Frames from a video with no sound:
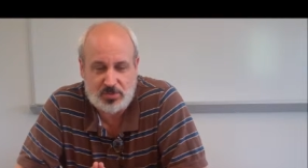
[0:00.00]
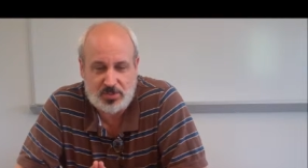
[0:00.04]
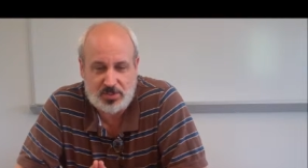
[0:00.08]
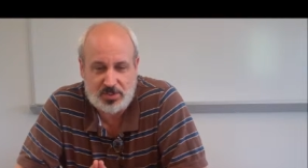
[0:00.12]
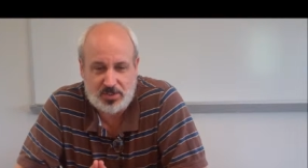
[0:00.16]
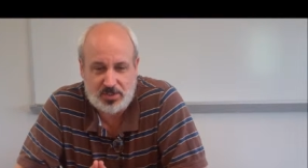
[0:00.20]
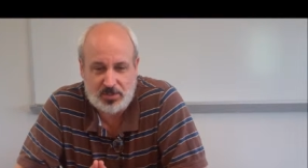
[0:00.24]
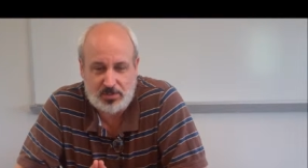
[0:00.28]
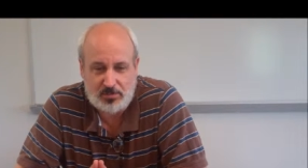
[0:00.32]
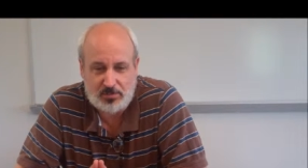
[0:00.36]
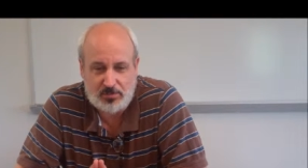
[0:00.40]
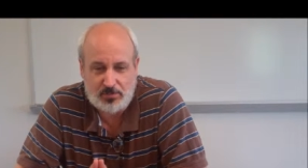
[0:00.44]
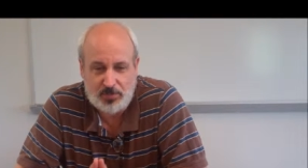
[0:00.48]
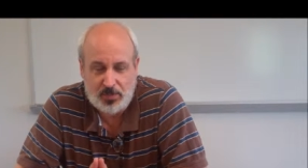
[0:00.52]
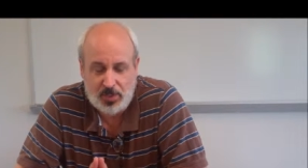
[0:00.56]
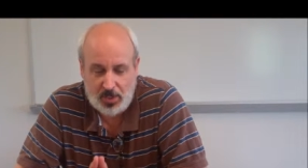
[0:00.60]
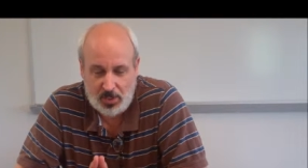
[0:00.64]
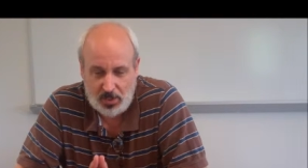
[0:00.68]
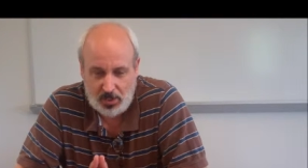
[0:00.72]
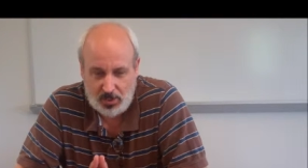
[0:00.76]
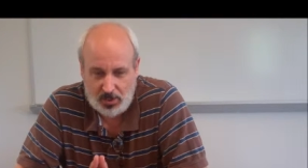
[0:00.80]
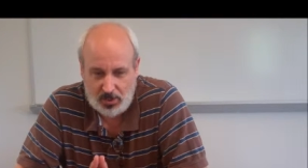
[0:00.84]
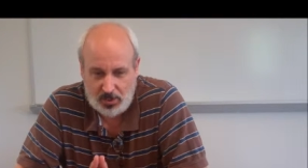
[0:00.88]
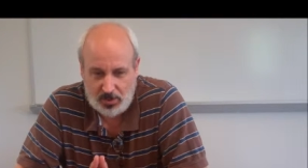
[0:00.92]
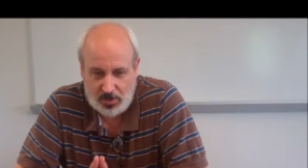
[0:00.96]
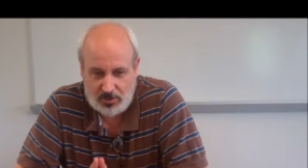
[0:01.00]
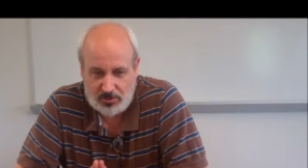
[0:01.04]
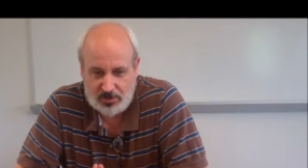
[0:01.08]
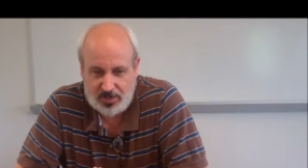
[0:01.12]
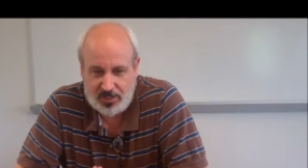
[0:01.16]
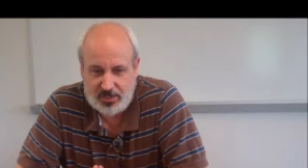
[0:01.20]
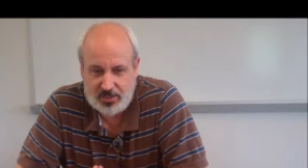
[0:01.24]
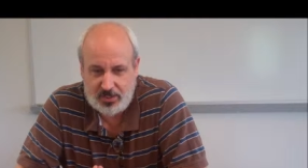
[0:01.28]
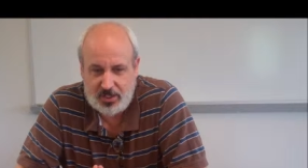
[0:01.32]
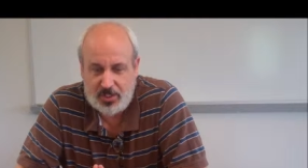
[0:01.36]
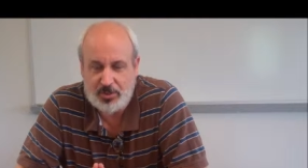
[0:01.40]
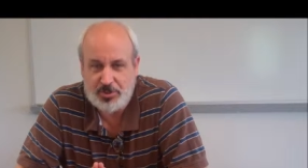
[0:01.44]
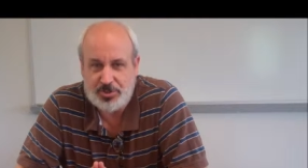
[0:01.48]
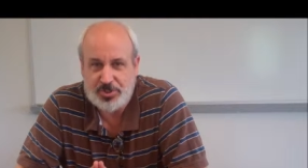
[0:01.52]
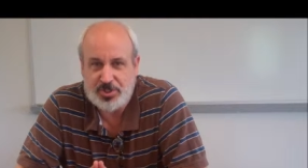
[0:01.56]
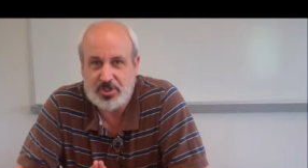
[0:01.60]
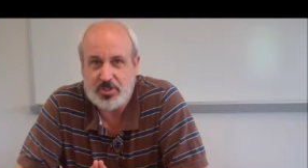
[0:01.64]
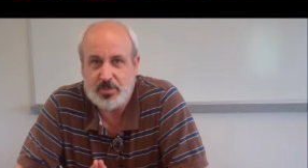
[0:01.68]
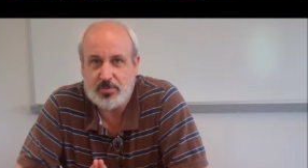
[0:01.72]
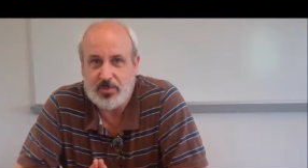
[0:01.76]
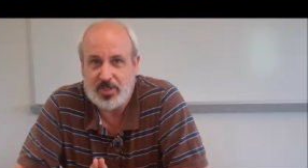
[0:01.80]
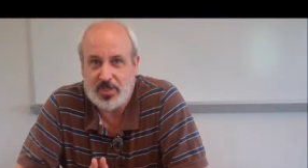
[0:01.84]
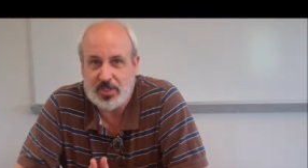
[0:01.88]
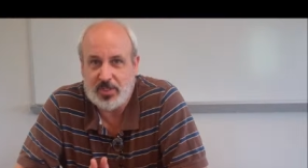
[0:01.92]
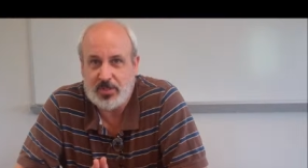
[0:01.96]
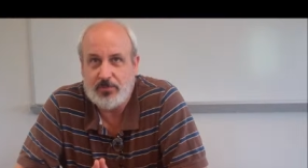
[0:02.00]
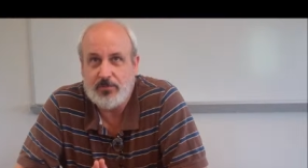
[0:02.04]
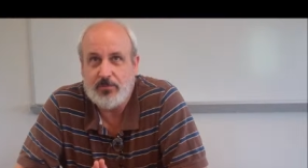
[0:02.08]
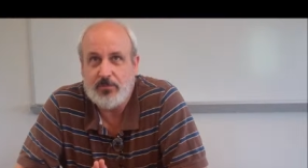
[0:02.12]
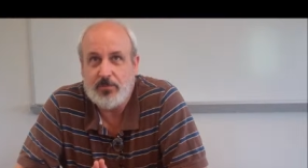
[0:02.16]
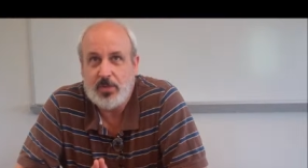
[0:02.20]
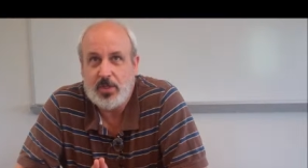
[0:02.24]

um, create an energy committee